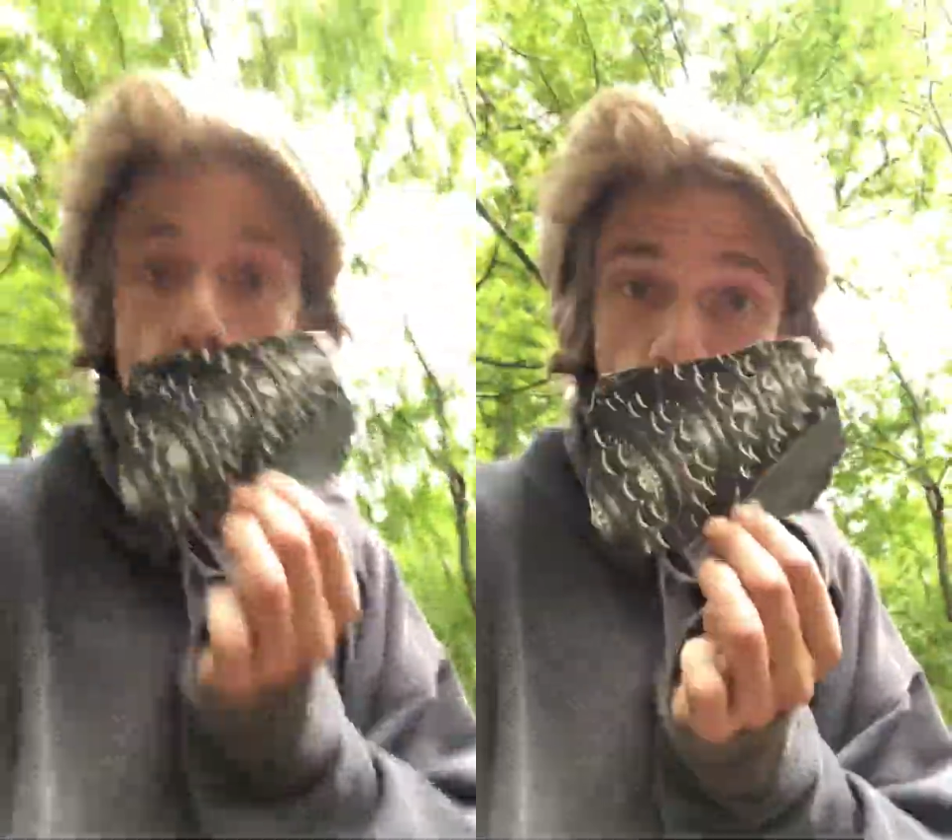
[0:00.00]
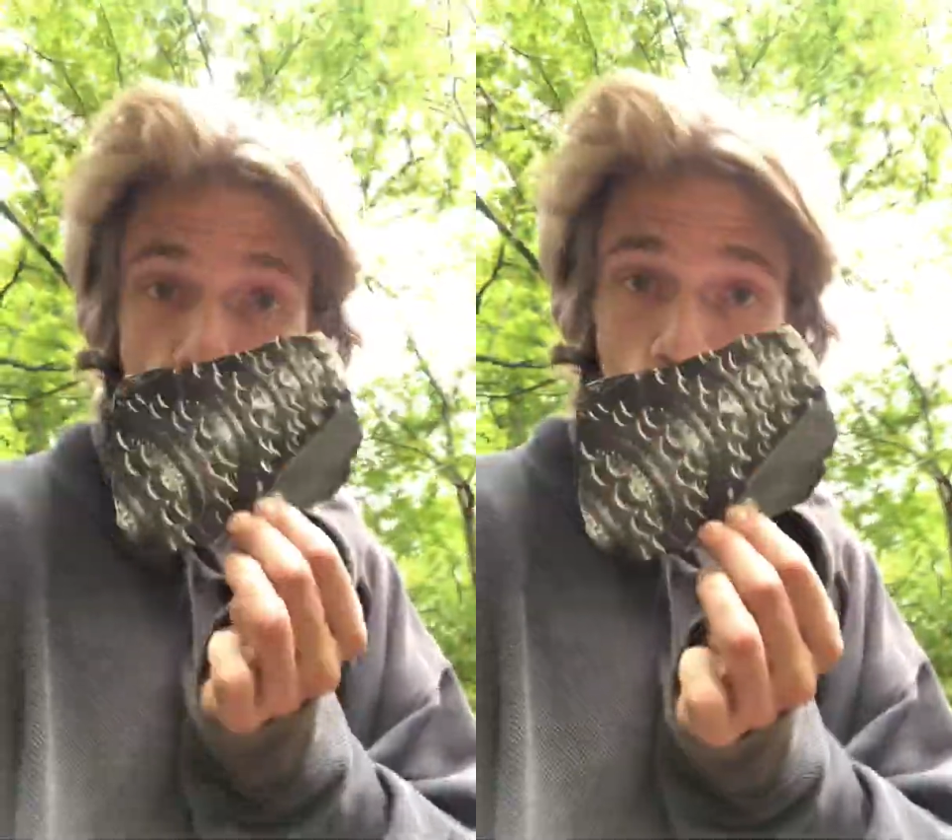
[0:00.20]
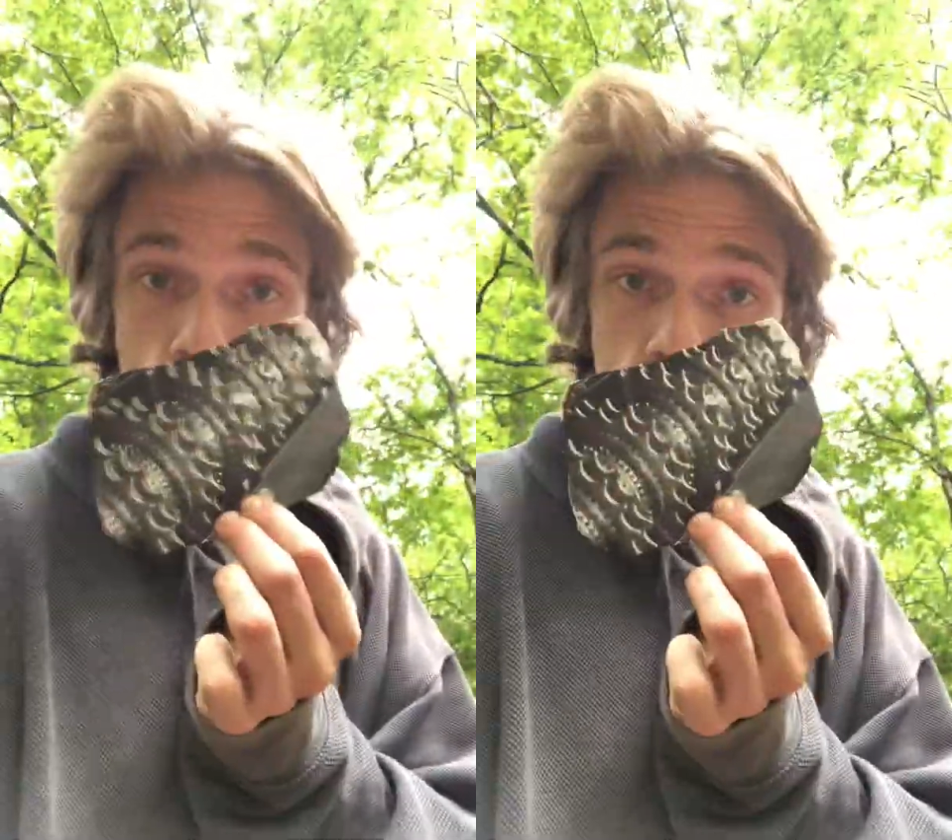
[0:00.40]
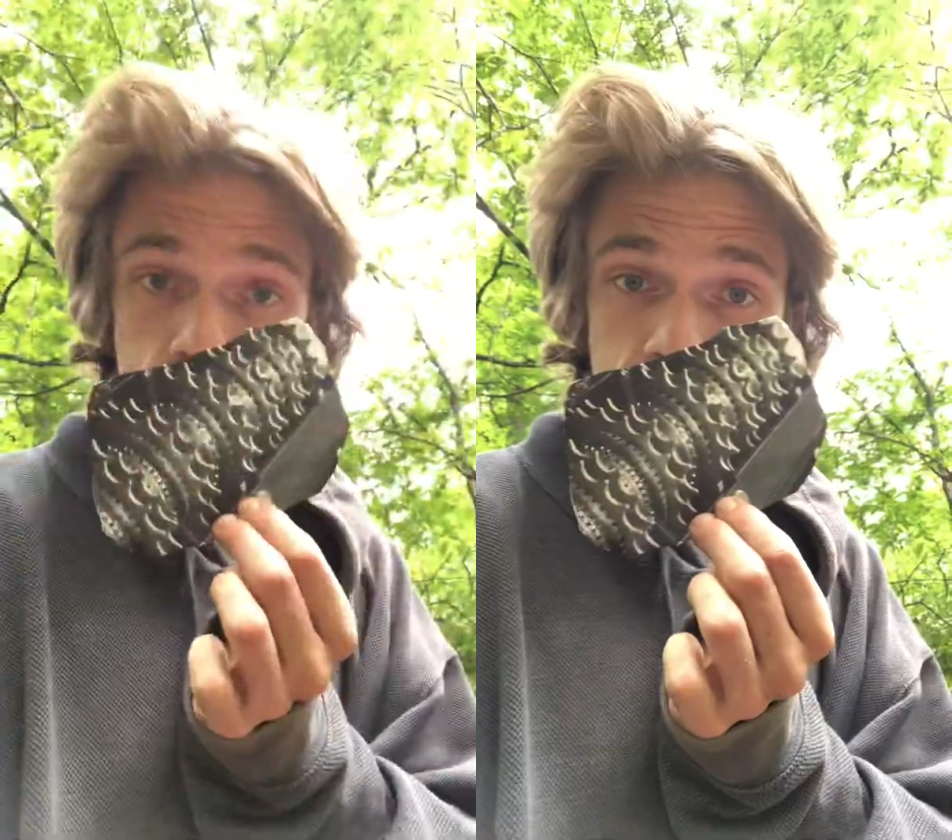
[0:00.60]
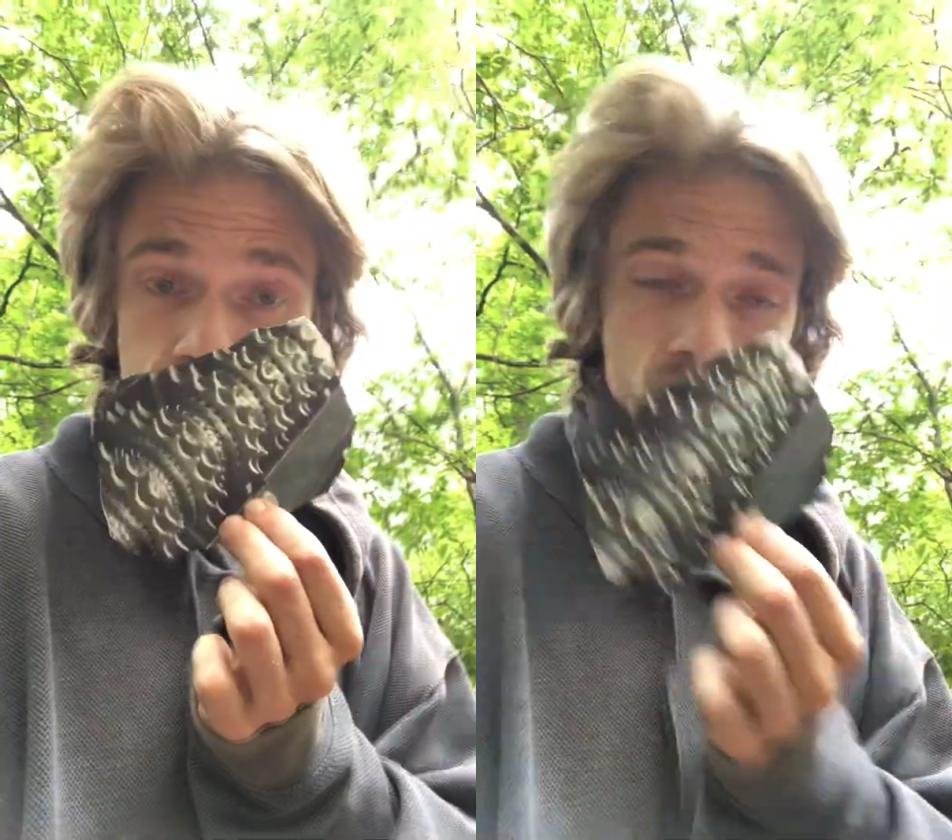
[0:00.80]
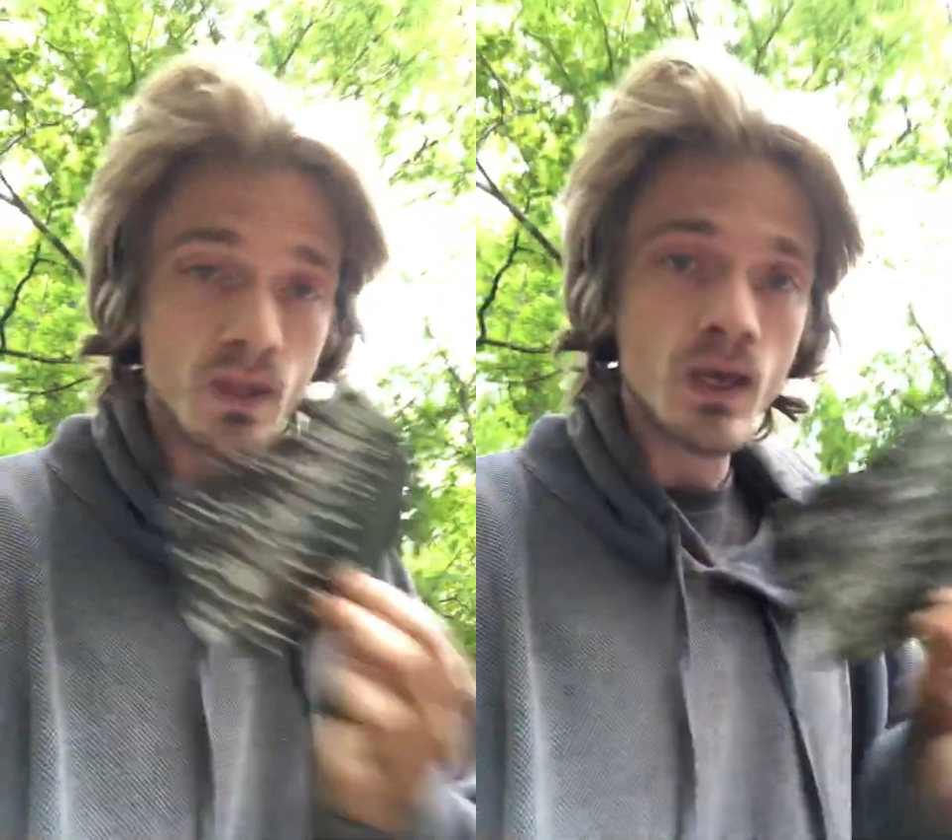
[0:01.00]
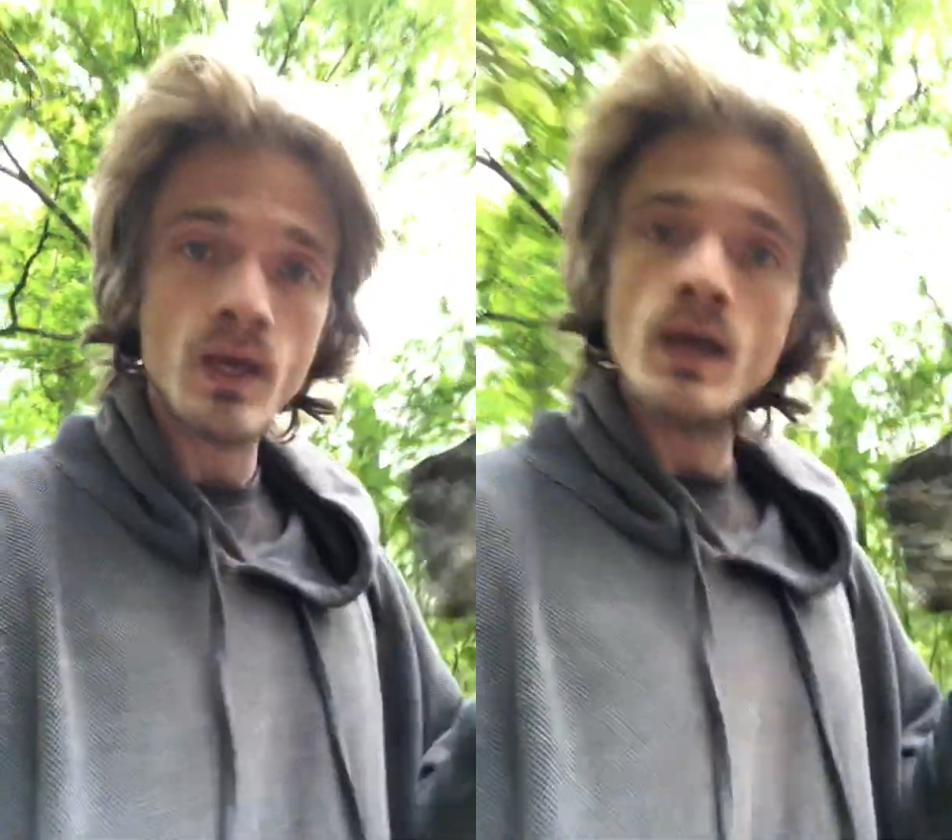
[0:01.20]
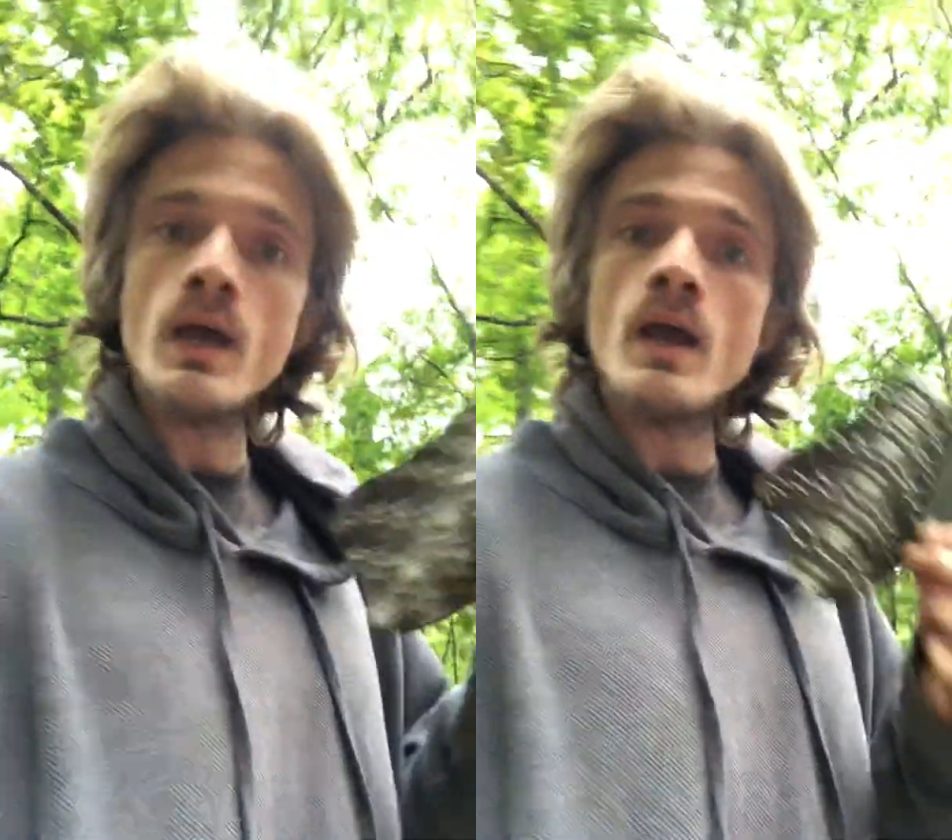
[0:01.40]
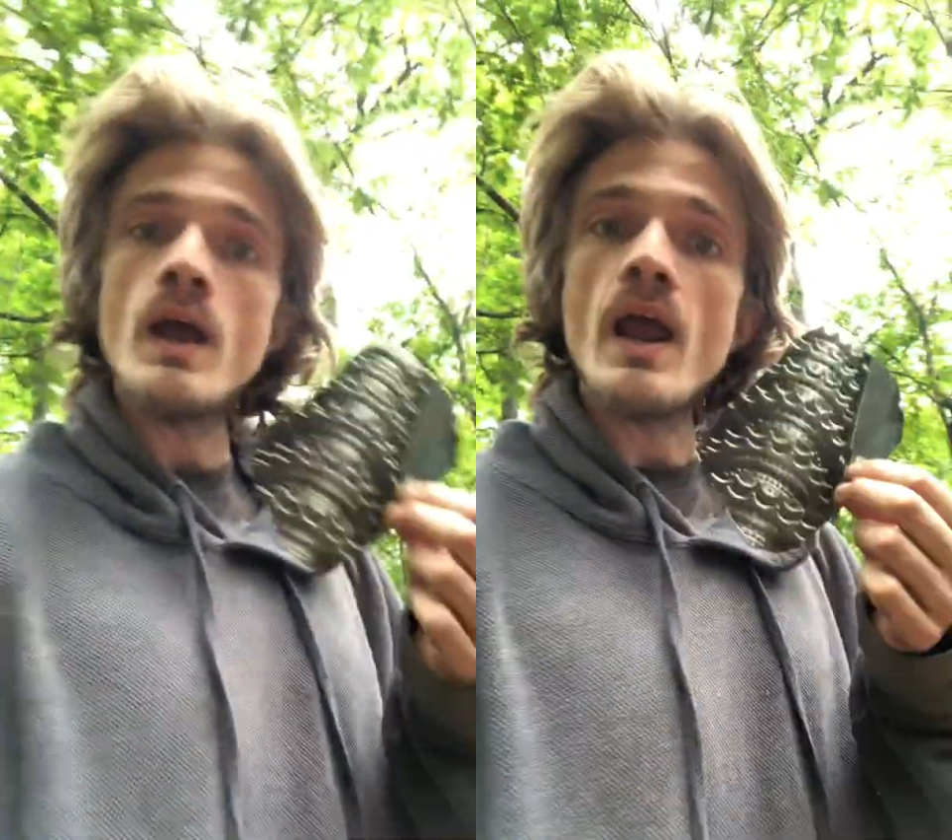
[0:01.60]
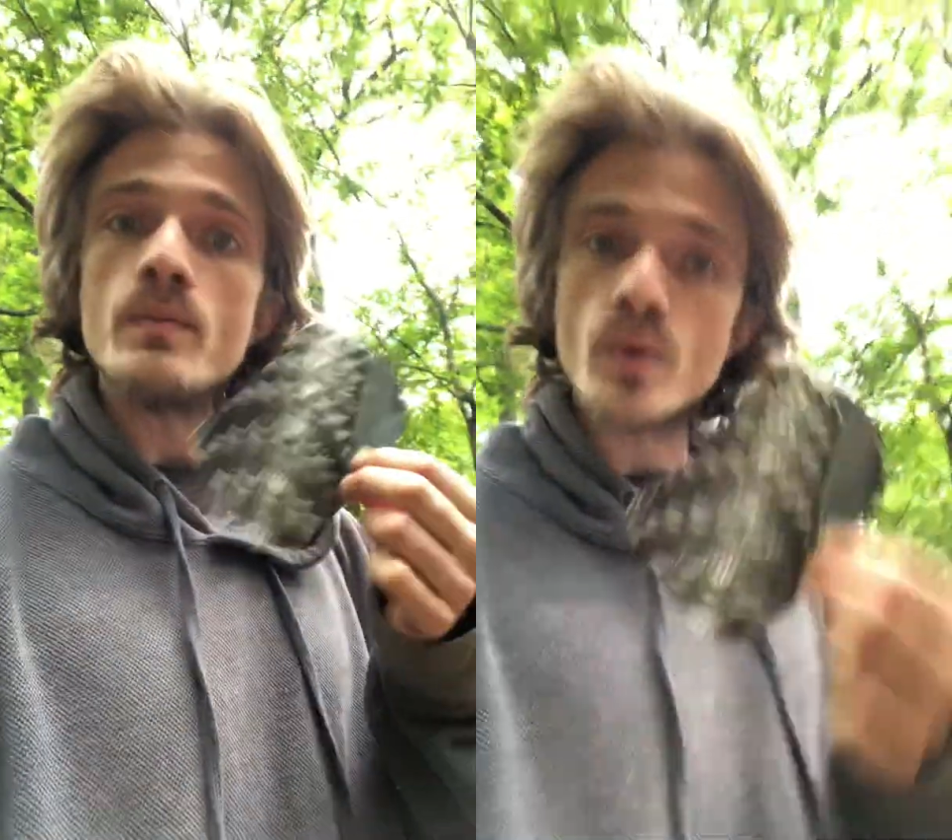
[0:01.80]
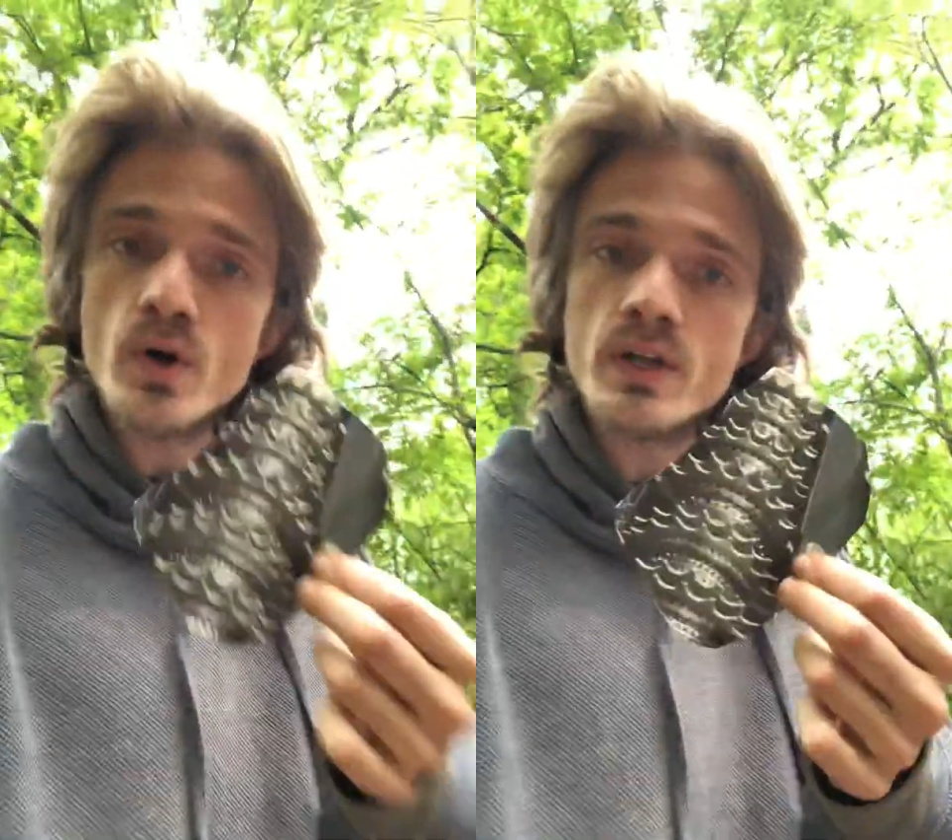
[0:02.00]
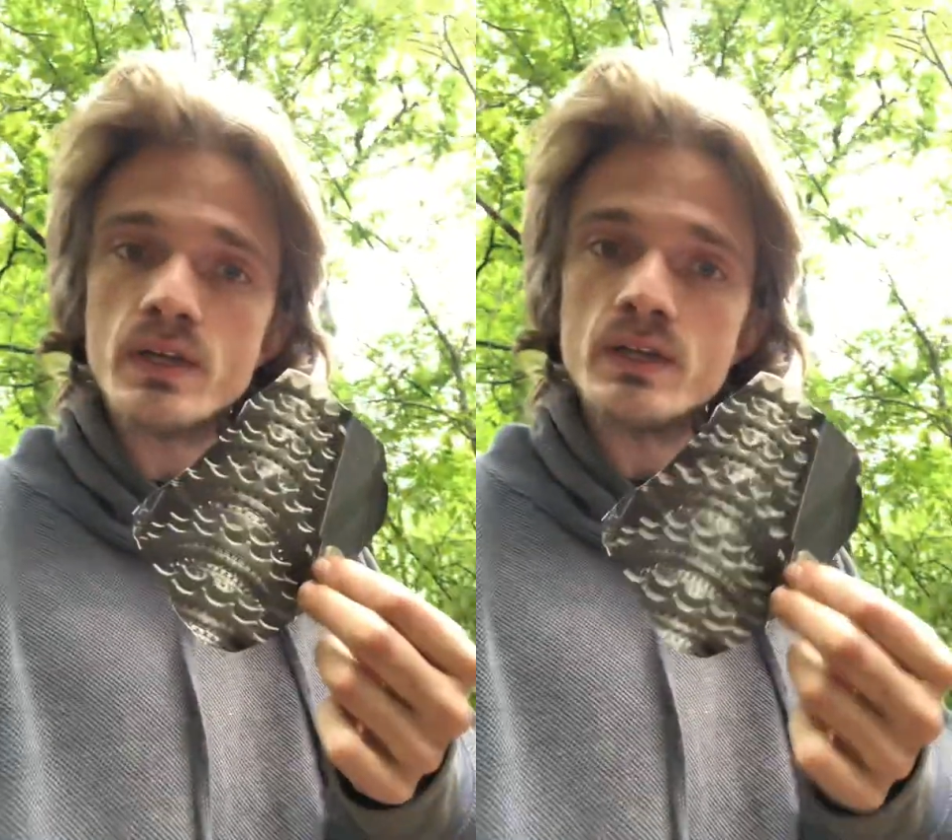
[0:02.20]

boom, and burning it.